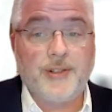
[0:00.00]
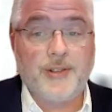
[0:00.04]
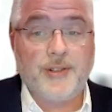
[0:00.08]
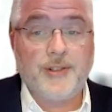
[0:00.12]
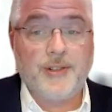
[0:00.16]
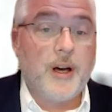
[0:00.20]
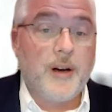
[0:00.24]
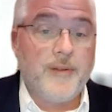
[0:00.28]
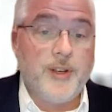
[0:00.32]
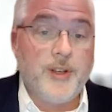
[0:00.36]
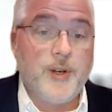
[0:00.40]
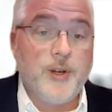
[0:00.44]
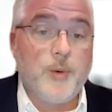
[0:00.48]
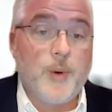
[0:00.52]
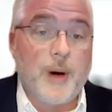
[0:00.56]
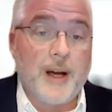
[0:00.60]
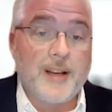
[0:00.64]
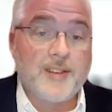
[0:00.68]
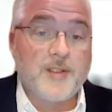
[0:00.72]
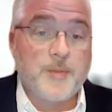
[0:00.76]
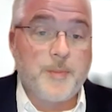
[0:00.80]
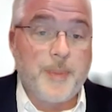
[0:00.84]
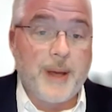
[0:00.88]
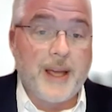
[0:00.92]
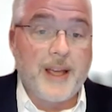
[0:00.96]
of
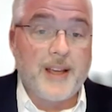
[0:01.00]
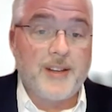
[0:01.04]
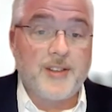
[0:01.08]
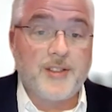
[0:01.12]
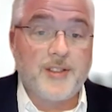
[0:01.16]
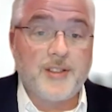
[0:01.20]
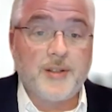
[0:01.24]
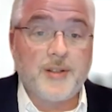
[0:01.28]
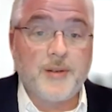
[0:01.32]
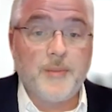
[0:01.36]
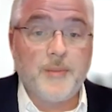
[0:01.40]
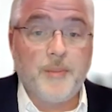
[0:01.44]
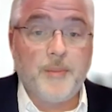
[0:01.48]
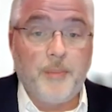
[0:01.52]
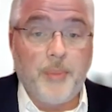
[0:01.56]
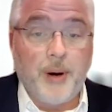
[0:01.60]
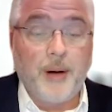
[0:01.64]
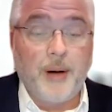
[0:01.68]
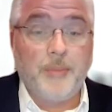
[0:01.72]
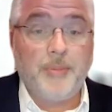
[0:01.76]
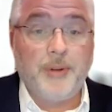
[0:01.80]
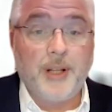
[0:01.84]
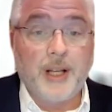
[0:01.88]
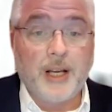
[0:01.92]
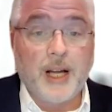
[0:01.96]
US-based
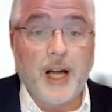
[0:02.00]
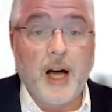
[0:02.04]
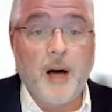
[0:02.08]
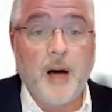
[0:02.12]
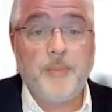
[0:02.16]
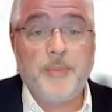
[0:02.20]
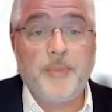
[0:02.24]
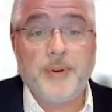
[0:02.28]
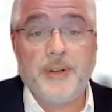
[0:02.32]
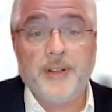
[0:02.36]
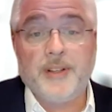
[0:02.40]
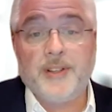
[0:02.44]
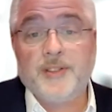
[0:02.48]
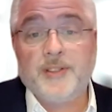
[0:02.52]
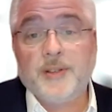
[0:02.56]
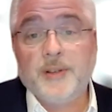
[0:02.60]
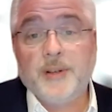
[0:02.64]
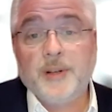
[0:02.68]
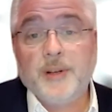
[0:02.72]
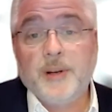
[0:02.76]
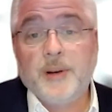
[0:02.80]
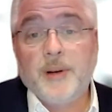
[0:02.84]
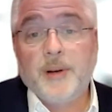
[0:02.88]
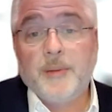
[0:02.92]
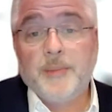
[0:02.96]
public companies.
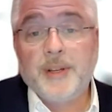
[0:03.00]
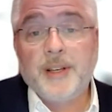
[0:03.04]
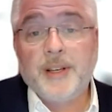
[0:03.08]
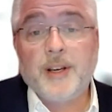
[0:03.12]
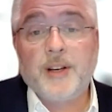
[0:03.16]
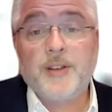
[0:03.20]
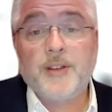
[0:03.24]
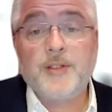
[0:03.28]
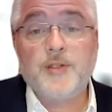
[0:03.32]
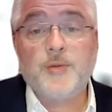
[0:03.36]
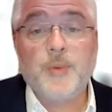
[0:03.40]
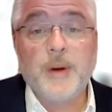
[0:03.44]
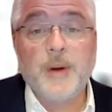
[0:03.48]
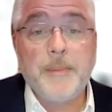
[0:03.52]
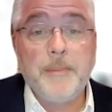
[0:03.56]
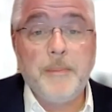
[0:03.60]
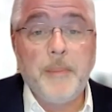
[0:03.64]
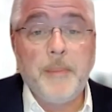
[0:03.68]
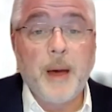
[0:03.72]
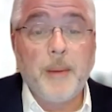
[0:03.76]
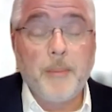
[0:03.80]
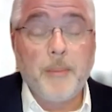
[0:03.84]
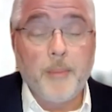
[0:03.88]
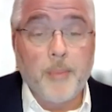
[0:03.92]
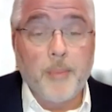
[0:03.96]
Because
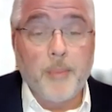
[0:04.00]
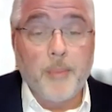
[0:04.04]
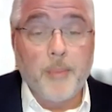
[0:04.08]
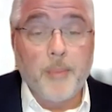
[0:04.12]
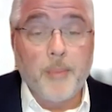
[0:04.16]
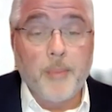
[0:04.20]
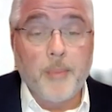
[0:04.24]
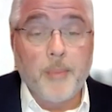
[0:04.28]
remember,